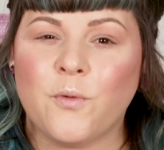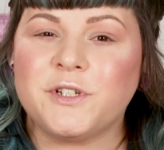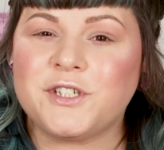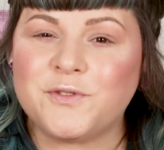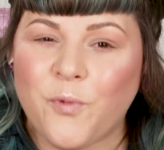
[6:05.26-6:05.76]

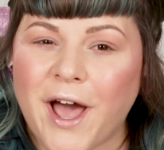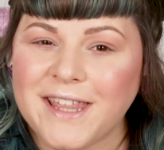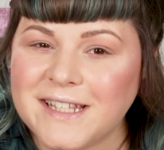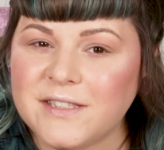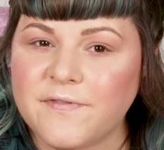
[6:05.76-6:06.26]
which is why
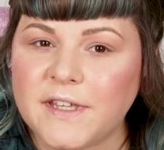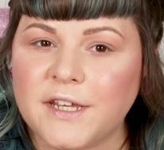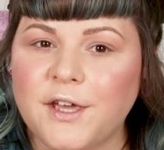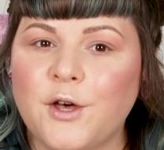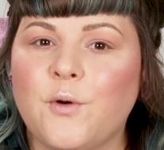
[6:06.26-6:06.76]
this
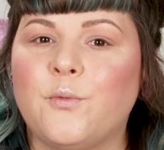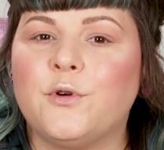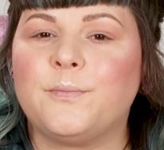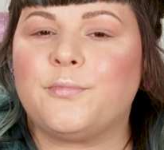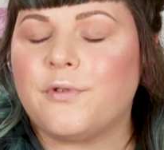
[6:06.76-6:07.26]
video
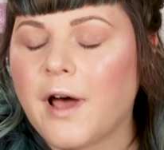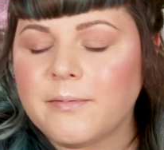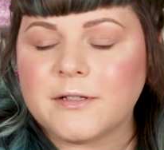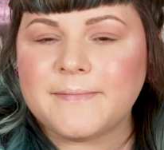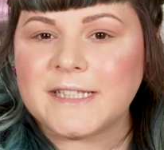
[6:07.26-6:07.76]
will
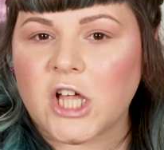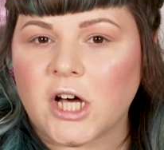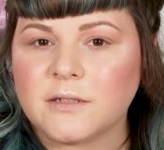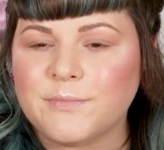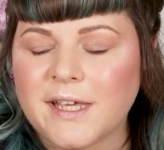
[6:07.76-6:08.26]
probably be
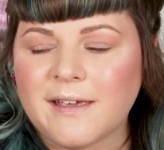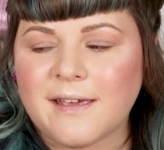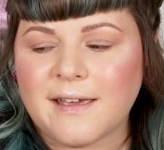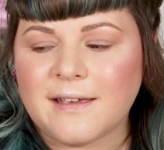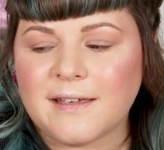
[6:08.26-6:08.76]
long.
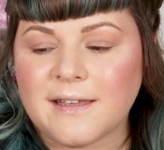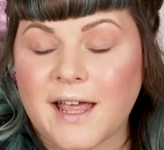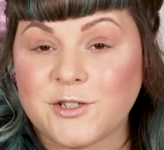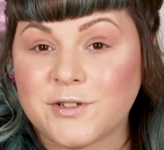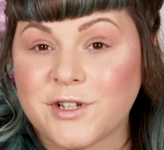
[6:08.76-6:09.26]
And
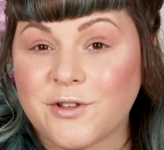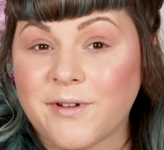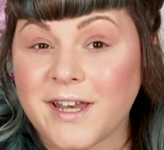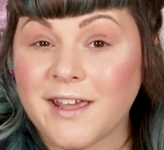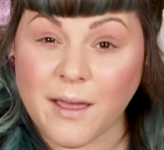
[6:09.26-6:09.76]
as you can tell
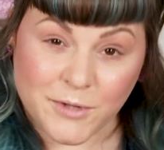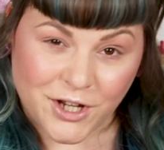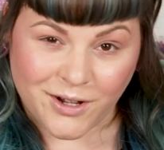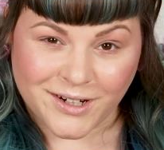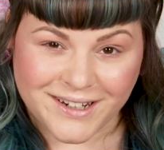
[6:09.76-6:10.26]
already, I'm a
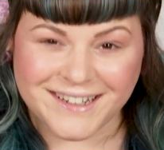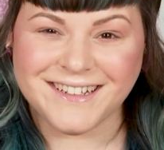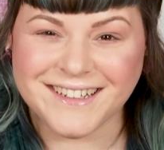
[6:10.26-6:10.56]
talker.